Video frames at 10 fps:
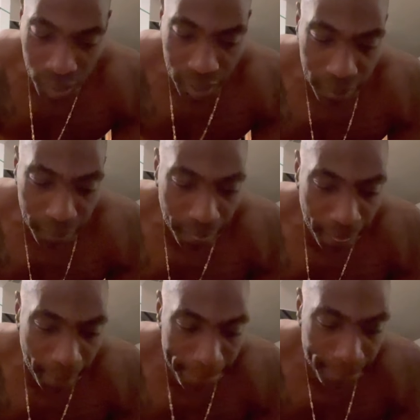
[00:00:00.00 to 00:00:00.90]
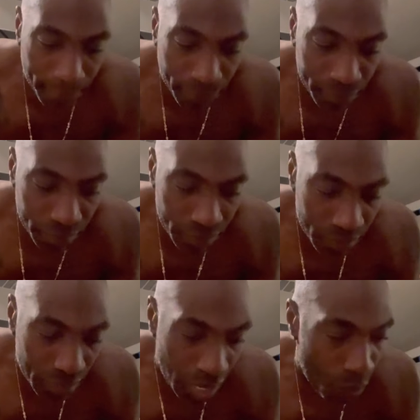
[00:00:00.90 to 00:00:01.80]
Um,
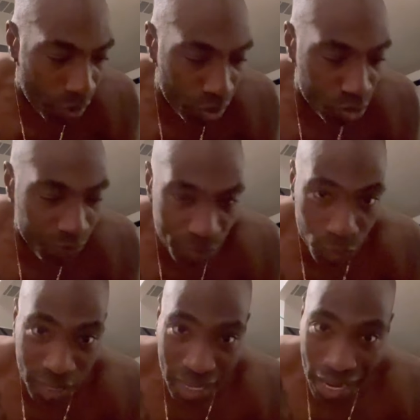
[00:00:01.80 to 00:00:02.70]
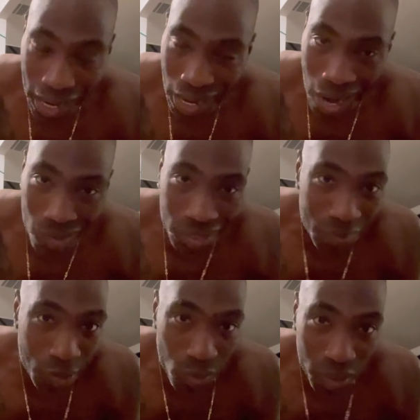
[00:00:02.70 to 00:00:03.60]
I'm one of those people that I'll
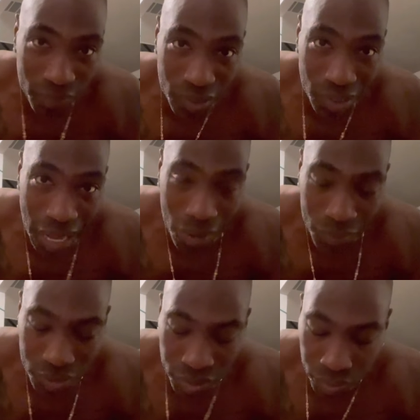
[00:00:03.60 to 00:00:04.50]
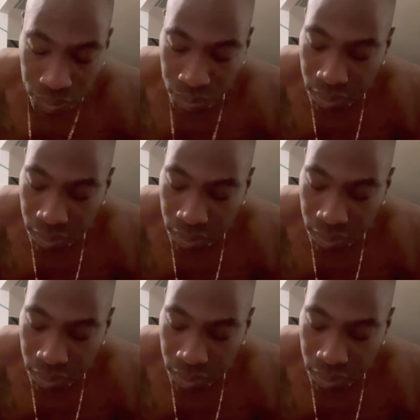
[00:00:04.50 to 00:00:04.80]
keep going if you allow me to.